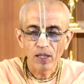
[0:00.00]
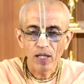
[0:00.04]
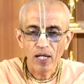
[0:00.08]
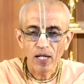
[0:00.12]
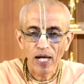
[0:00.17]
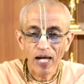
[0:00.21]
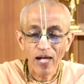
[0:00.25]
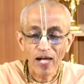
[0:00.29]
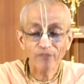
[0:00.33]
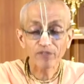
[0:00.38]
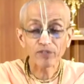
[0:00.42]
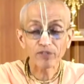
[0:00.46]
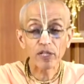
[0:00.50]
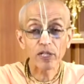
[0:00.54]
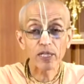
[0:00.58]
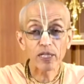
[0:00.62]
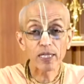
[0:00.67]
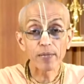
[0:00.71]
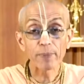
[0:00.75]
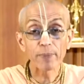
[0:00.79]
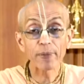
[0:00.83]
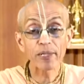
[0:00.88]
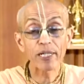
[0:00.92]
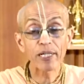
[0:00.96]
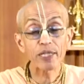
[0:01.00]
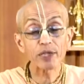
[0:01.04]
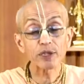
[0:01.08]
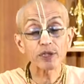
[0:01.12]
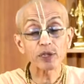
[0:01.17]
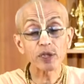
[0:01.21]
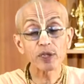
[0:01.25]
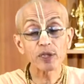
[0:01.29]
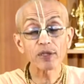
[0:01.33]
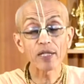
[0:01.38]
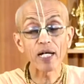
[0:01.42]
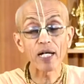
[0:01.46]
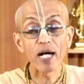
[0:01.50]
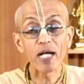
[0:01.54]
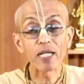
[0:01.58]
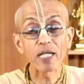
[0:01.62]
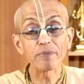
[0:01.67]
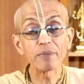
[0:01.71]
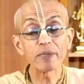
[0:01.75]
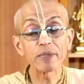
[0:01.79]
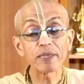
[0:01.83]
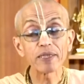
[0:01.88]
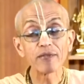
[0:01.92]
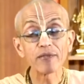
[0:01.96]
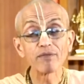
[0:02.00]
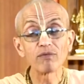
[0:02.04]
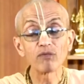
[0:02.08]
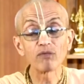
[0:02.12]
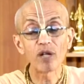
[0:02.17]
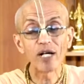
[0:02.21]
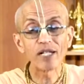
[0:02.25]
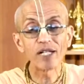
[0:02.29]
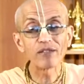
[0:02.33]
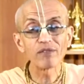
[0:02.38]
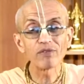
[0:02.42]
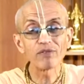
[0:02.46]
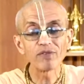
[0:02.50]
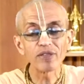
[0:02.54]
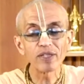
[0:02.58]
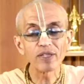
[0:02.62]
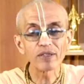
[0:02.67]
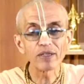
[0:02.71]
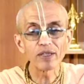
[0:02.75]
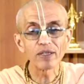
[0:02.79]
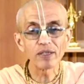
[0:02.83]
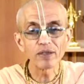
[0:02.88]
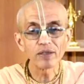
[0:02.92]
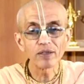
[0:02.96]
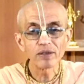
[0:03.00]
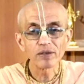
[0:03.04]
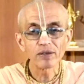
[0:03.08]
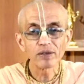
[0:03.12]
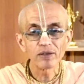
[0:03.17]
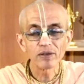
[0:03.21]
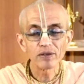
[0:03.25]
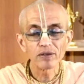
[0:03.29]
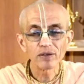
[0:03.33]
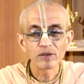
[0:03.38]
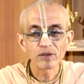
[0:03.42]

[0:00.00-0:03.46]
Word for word: after liberation I become one with the